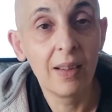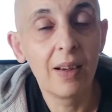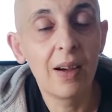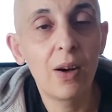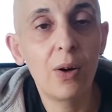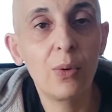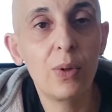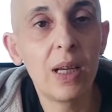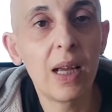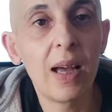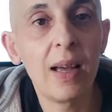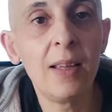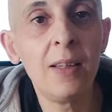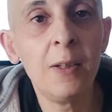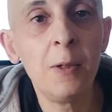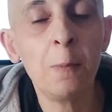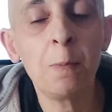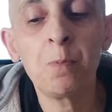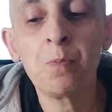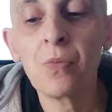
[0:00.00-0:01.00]
okay?
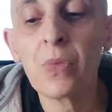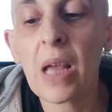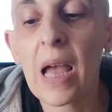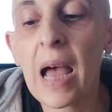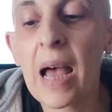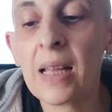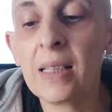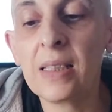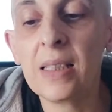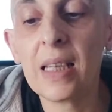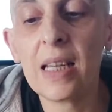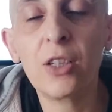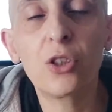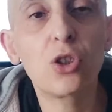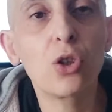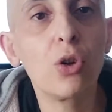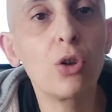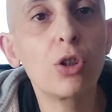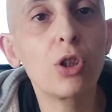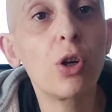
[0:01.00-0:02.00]
And it's
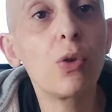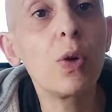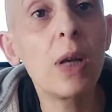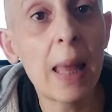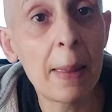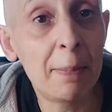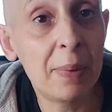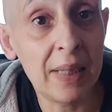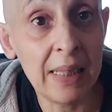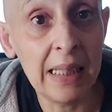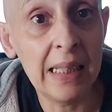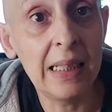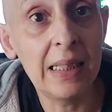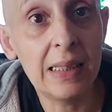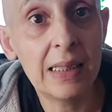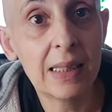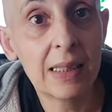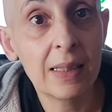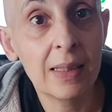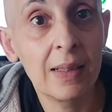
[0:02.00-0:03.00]
also
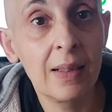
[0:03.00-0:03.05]
Lebanese.